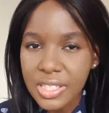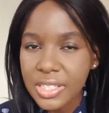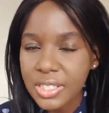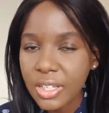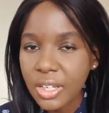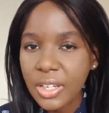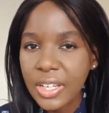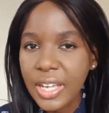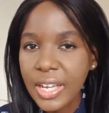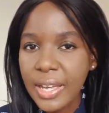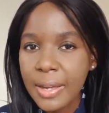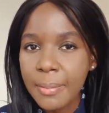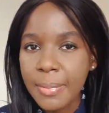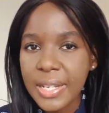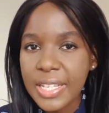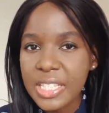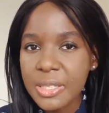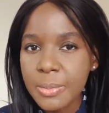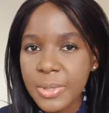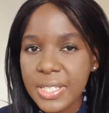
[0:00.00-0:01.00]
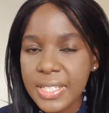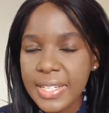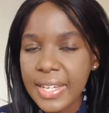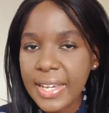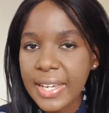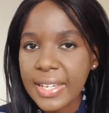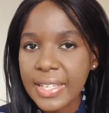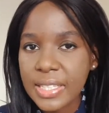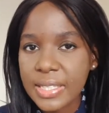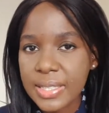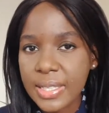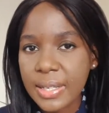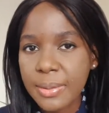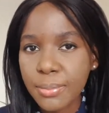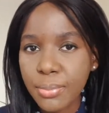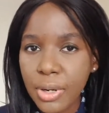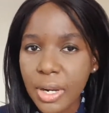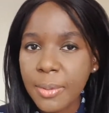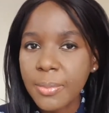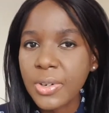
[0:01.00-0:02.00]
So placement days
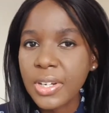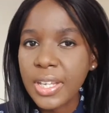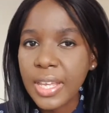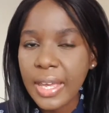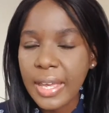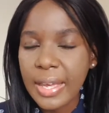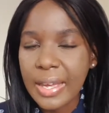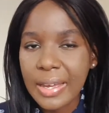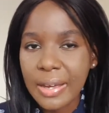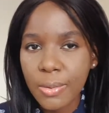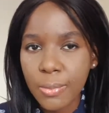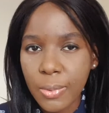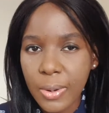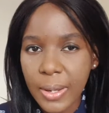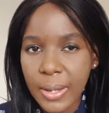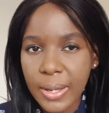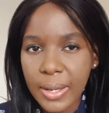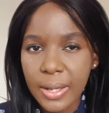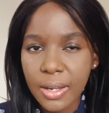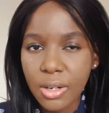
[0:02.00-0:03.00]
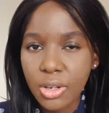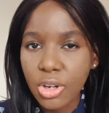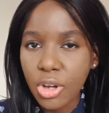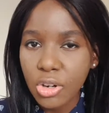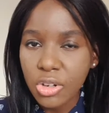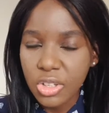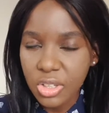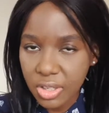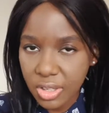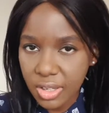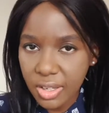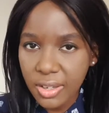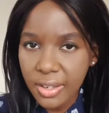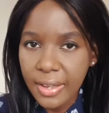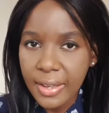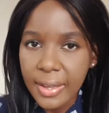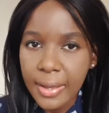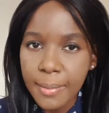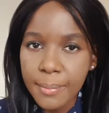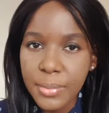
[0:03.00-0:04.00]
in primary care were longer
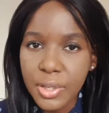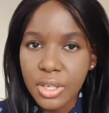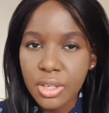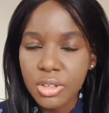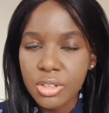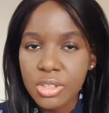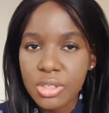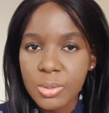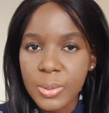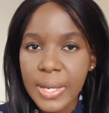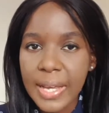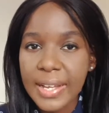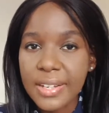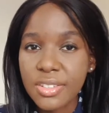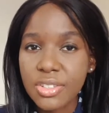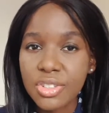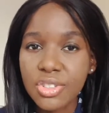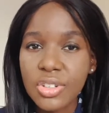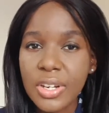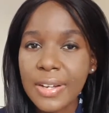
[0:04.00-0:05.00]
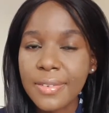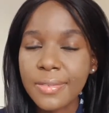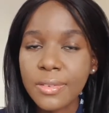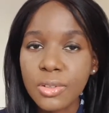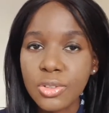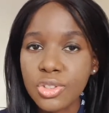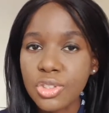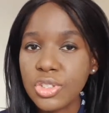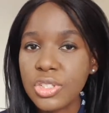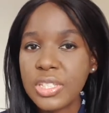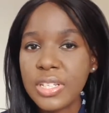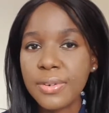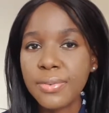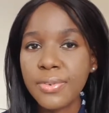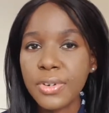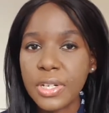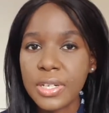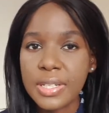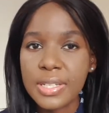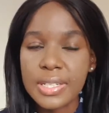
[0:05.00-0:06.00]
because we had to travel to
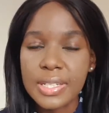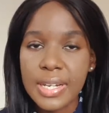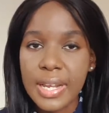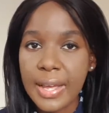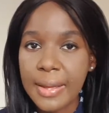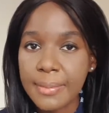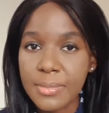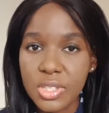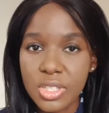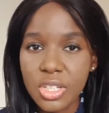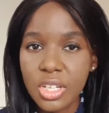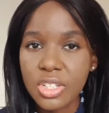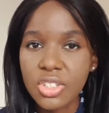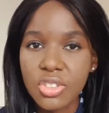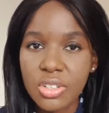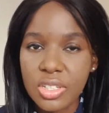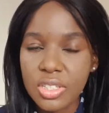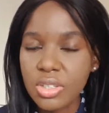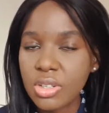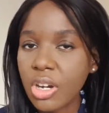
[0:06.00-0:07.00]
different um, surgeries.